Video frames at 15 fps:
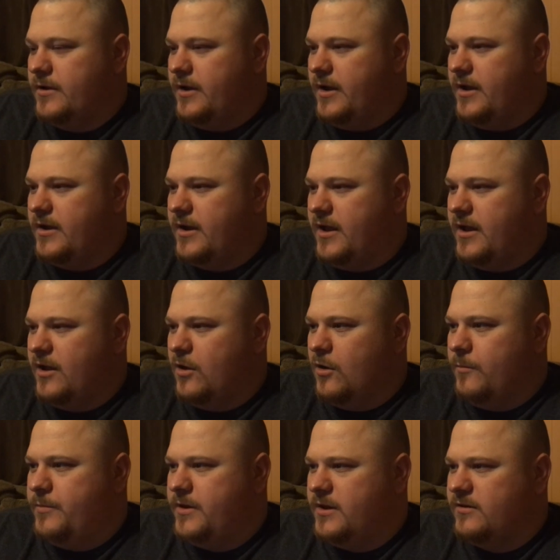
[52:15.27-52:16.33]
And
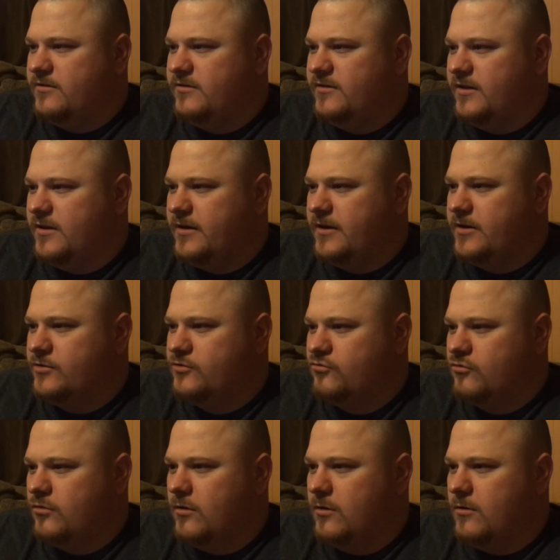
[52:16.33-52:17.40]
AOP still in
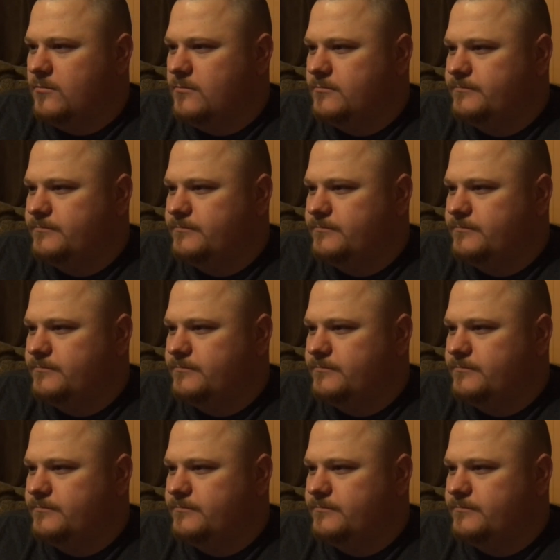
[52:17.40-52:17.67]
control.